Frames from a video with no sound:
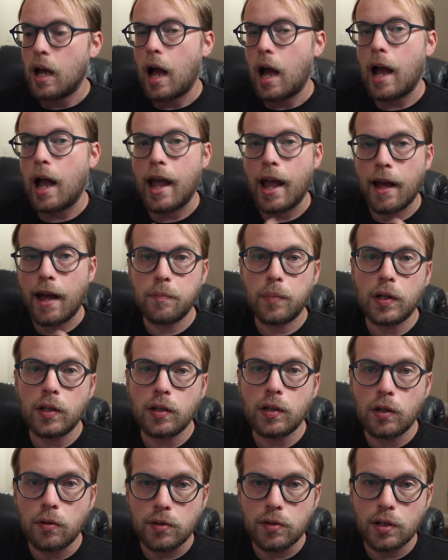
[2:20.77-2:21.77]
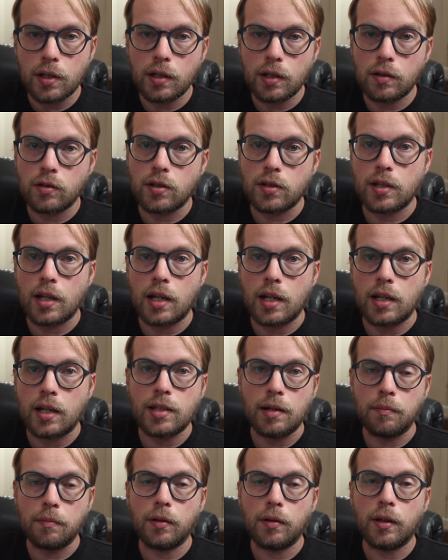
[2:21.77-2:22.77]
I had been using just a
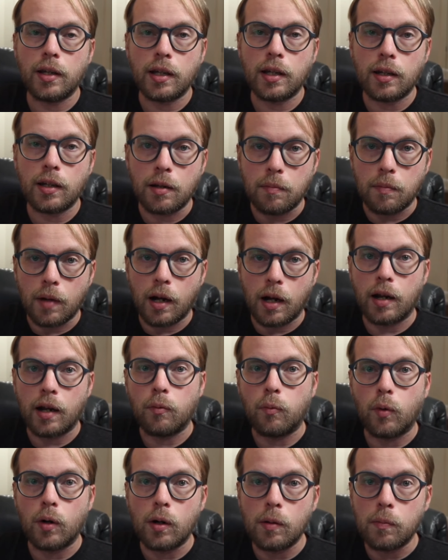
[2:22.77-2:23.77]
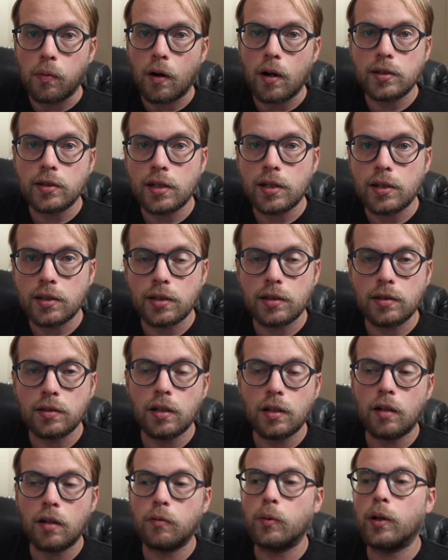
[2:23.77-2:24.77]
template in my word processing
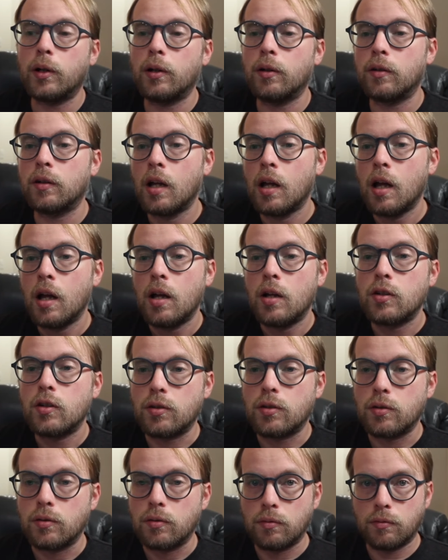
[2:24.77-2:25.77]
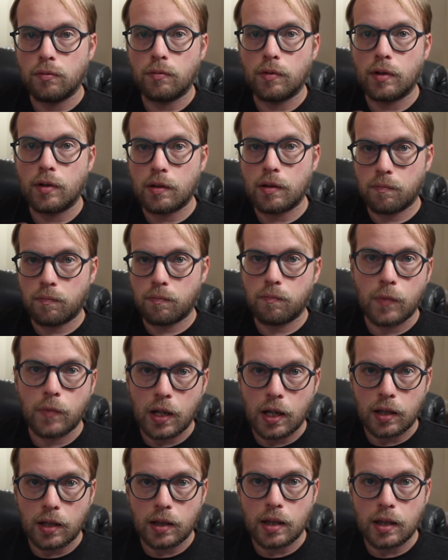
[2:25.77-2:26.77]
software to
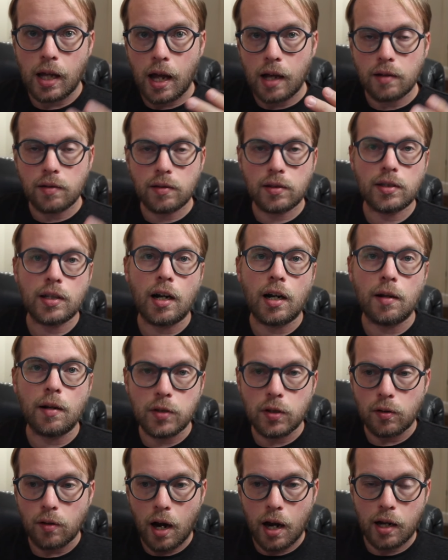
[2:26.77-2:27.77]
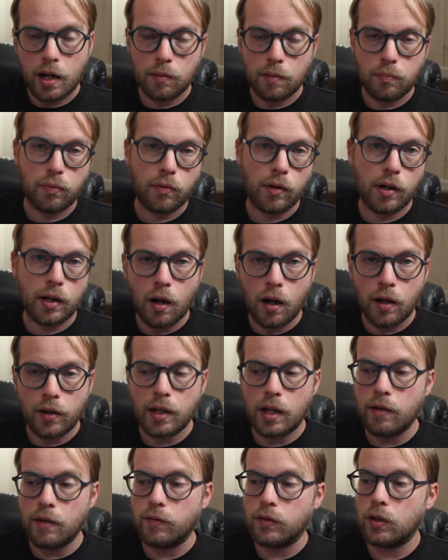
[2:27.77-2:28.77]
get that set up so that I could print it on
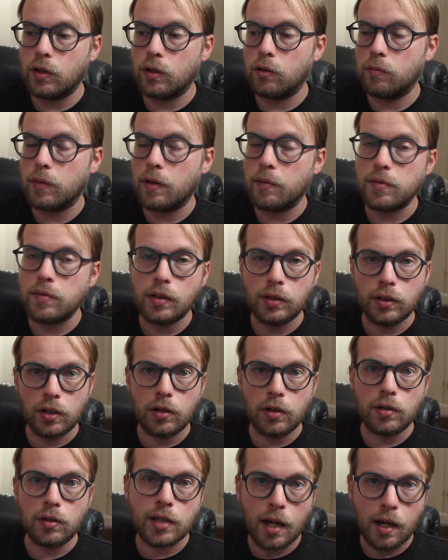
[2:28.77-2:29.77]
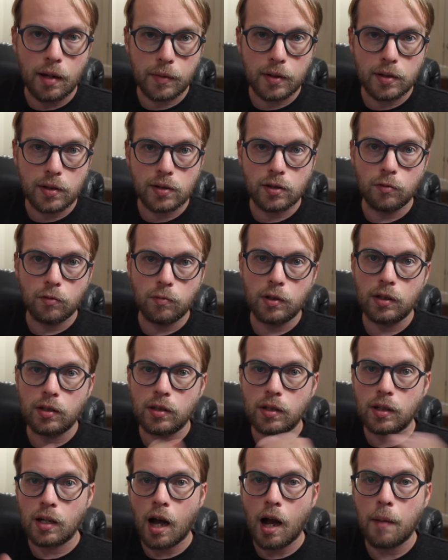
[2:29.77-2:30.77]
the envelope. It was a little time consuming
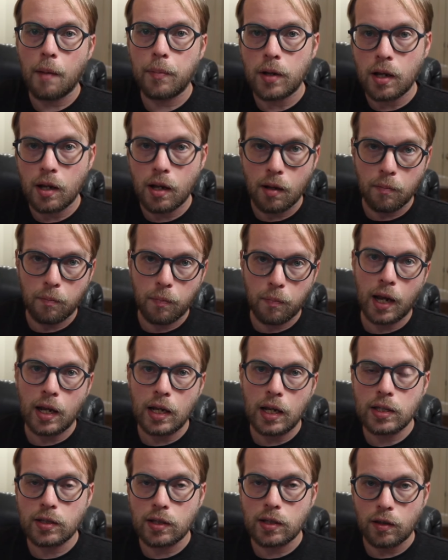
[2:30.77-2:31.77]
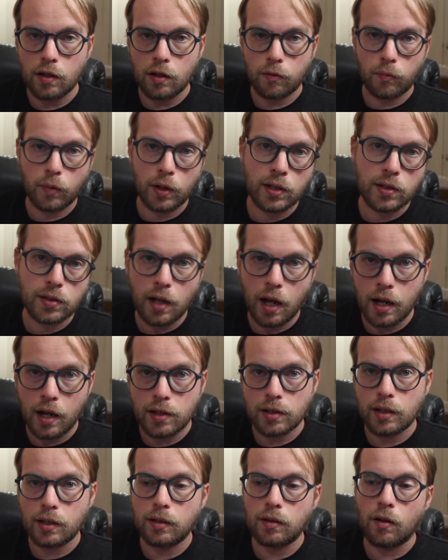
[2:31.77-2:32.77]
to copy and paste and then
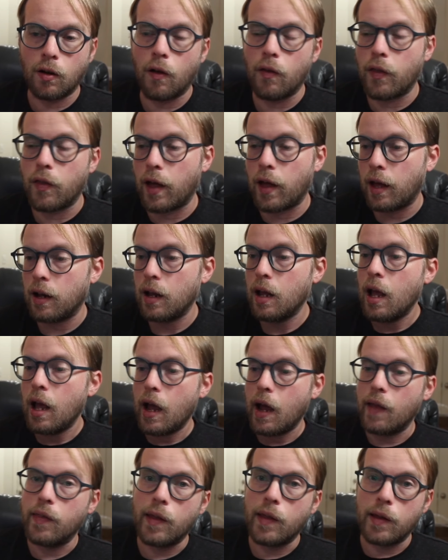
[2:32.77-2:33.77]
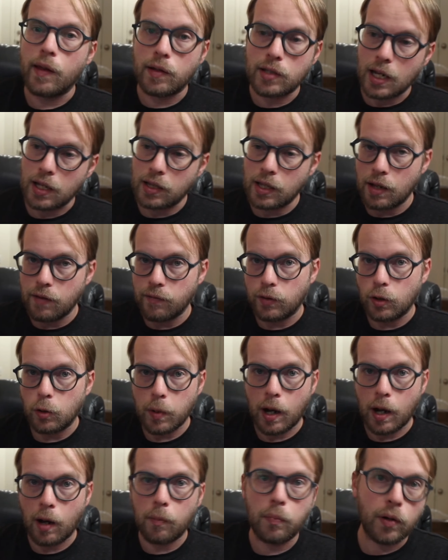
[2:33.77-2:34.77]
resize it and all that, and then take the envelope
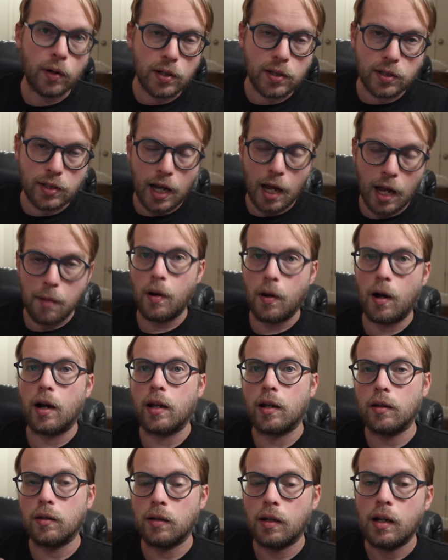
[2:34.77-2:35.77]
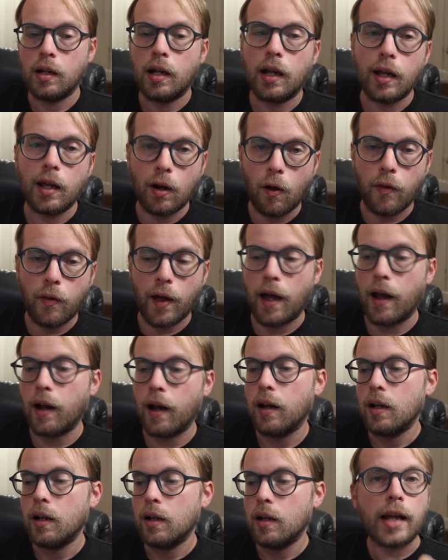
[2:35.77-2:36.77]
out, put a stamp on it and all that.
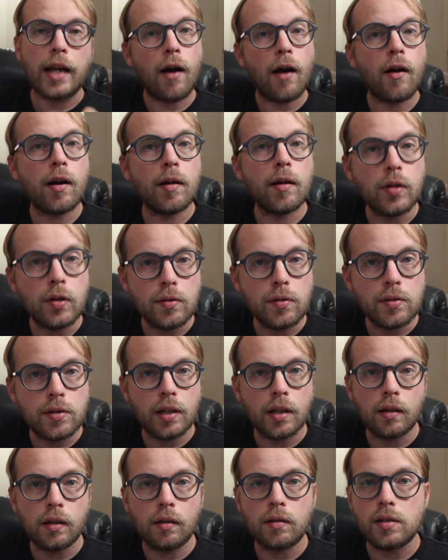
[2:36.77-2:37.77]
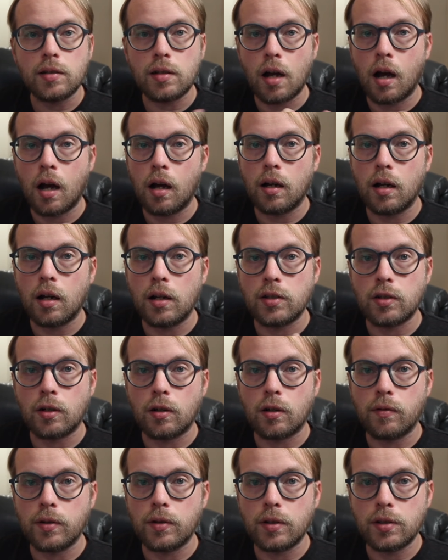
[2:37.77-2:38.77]
Now I'm using a
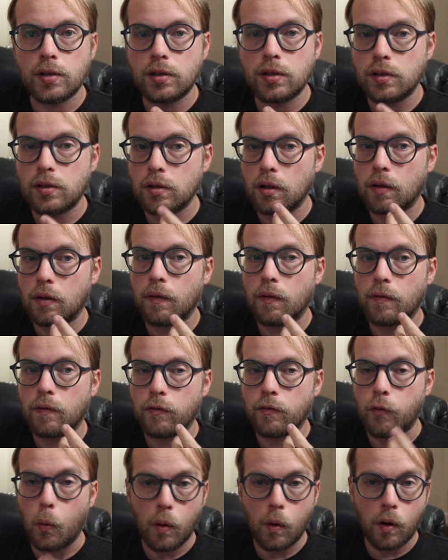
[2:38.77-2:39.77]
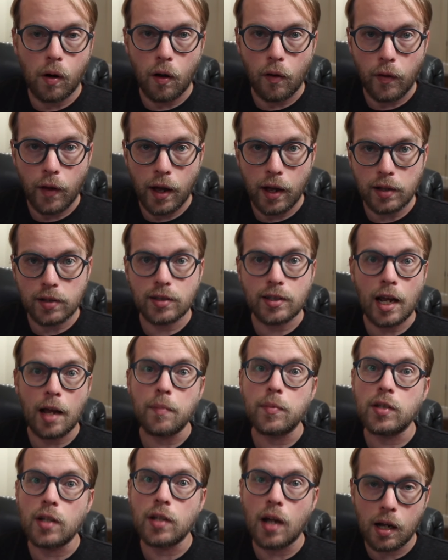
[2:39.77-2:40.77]
service for all that.
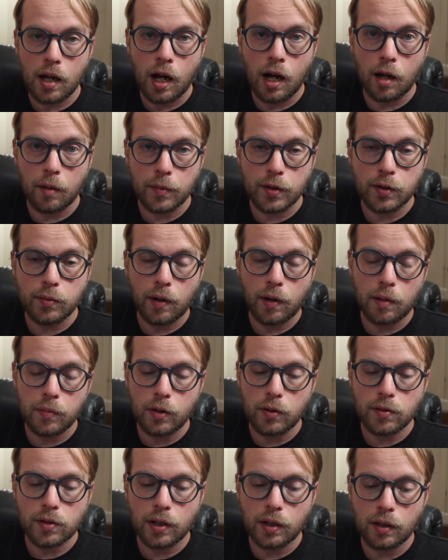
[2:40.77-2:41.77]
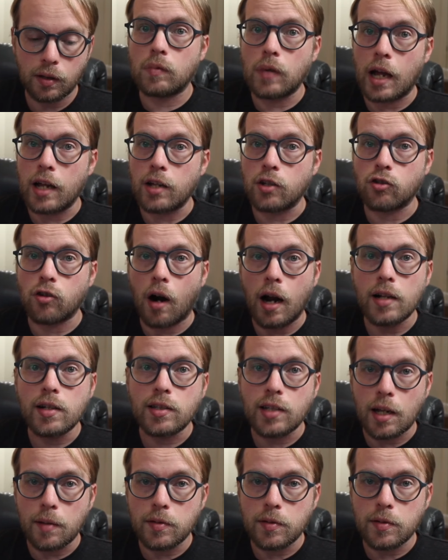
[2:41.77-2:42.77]
Stamps.com is what I'm using. I had tried
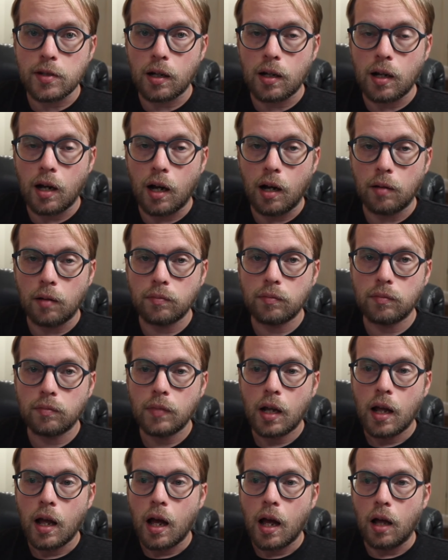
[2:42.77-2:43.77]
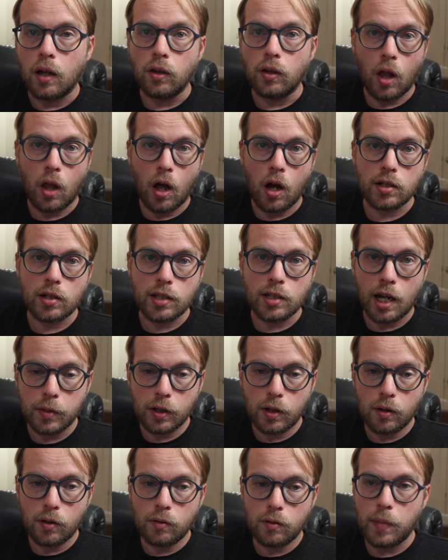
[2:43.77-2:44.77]
Stamps.com a long time
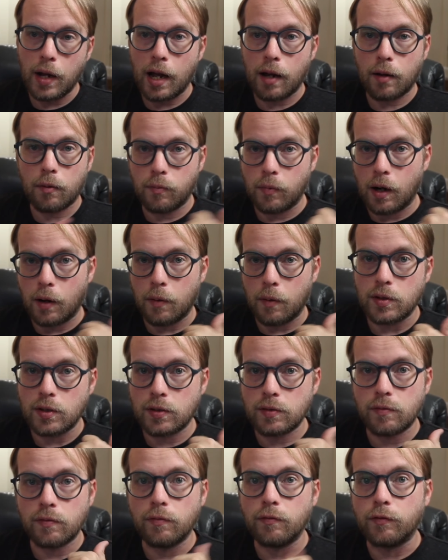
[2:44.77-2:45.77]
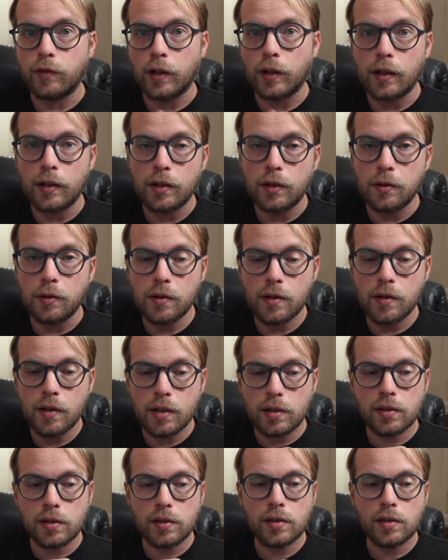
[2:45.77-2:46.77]
ago, back when I was very new to
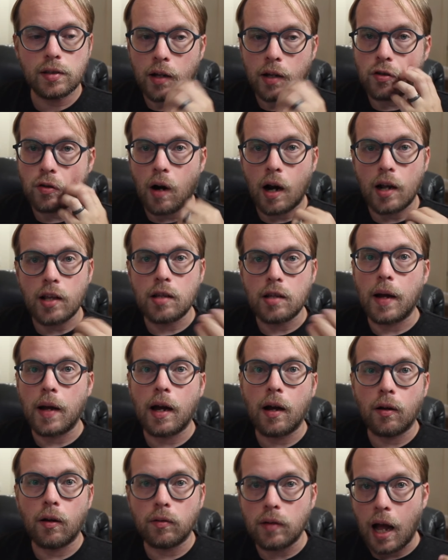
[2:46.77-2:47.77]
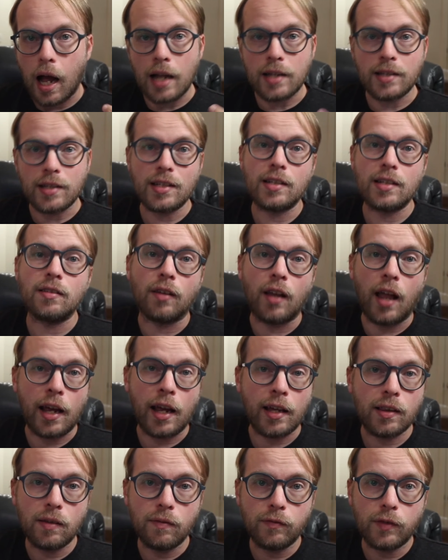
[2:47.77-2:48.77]
this. I tried them out. I didn't
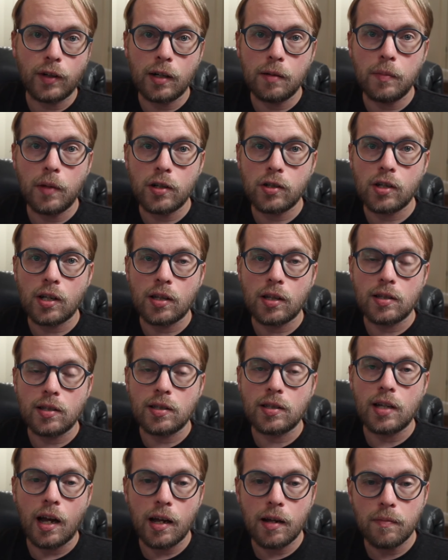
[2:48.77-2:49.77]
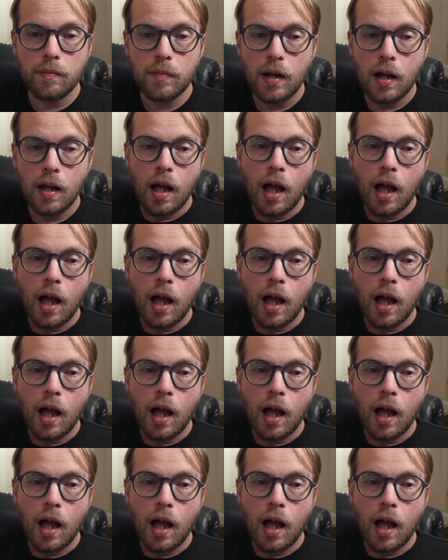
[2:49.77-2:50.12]
like them very much at the time.